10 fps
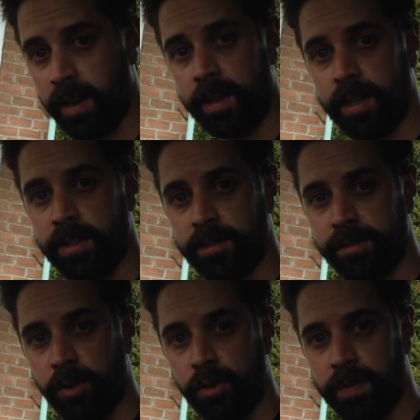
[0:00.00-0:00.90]
light
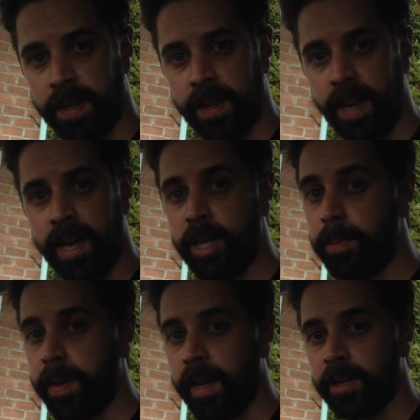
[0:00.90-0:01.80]
for the
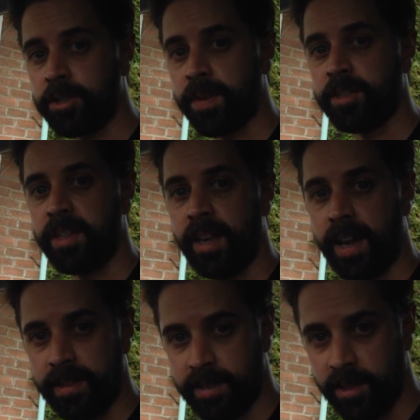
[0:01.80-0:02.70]
ABS, that's the
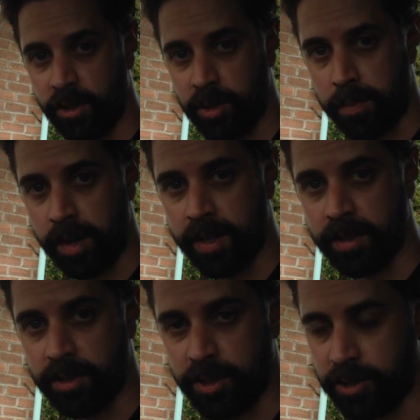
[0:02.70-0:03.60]
anti-lock
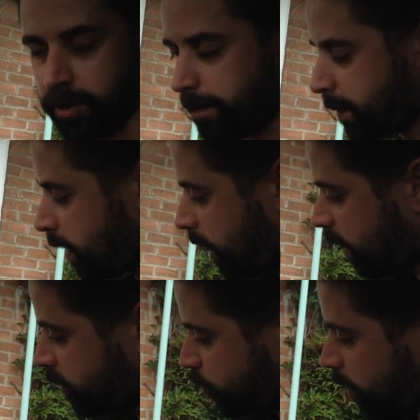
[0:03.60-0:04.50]
braking system.
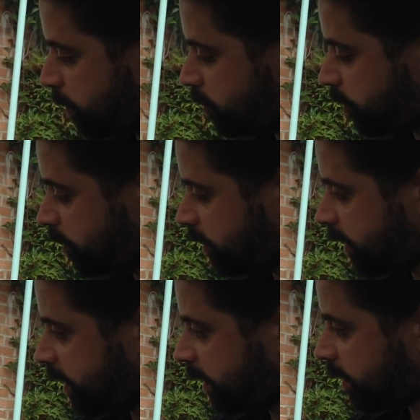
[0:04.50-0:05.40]
So I would turn the
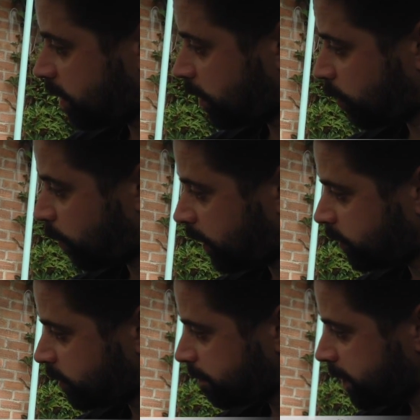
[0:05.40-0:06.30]
key
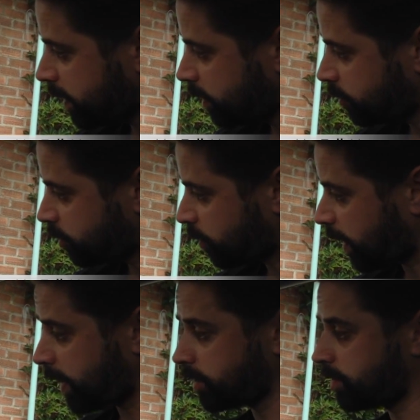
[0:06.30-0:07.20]
clockwise to
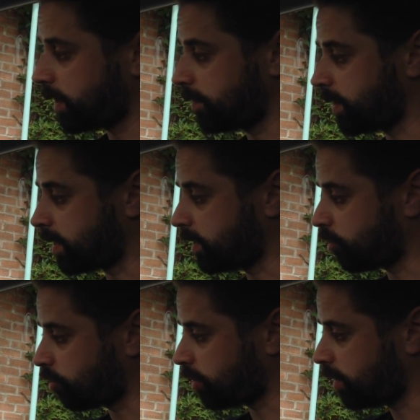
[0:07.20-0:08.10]
activate the
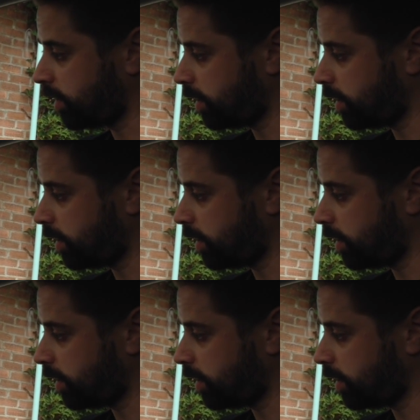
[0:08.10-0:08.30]
ignition,